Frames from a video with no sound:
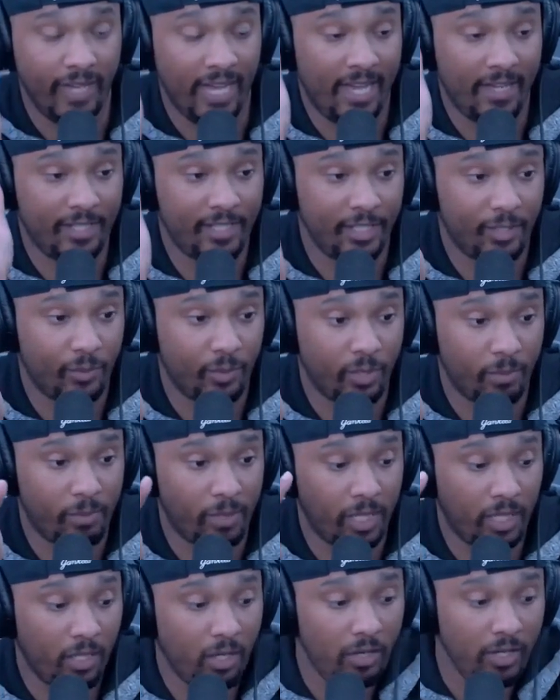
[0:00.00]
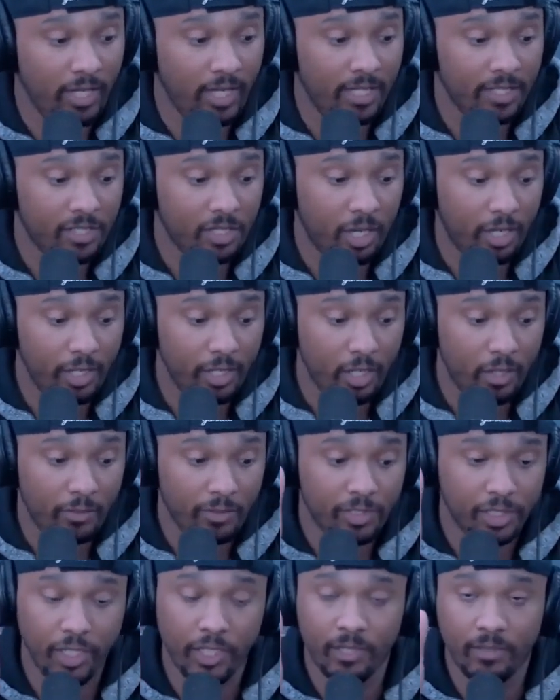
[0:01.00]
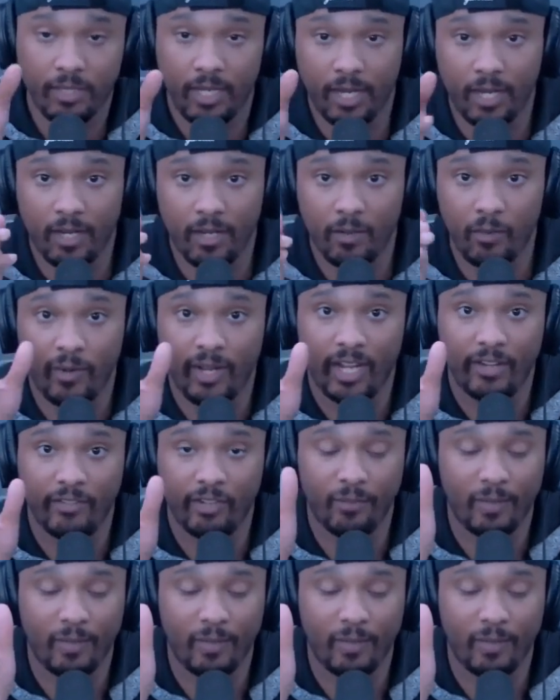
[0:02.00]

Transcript: I just would have been like, oh, yeah, I saw, it was good, whatever.